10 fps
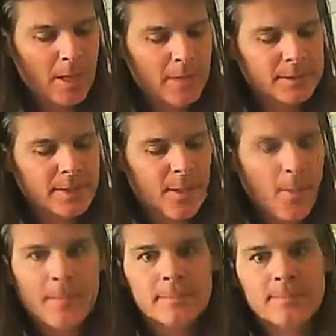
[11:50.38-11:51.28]
So
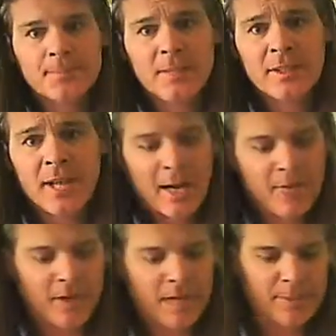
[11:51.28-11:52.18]
it's high in
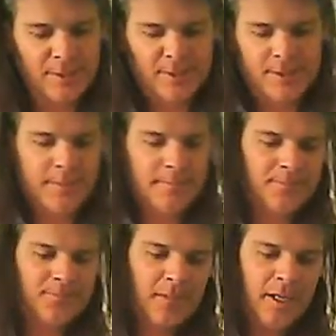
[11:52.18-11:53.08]
vitamin C.
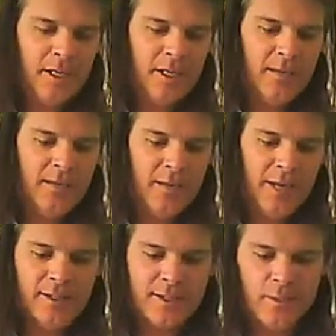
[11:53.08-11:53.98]
If you
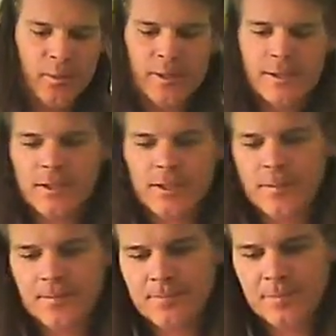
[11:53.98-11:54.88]
actually wanted to,
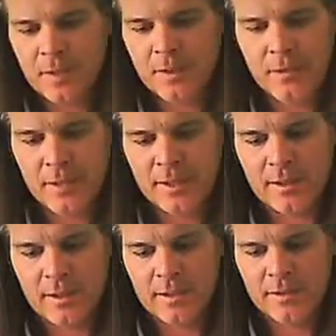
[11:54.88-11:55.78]
on the bigger
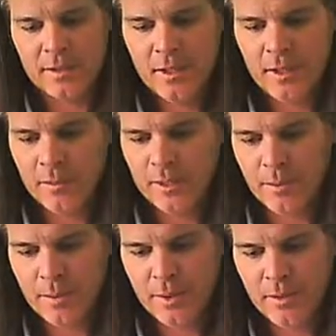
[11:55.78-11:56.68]
leaves, when you
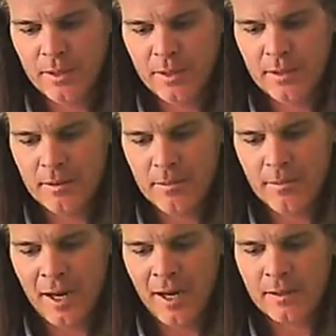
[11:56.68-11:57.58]
pull the
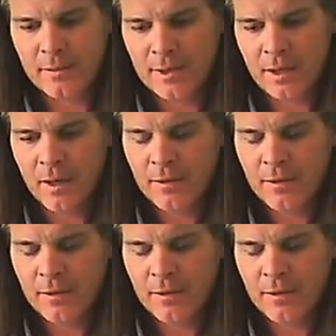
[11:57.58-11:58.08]
bottoms off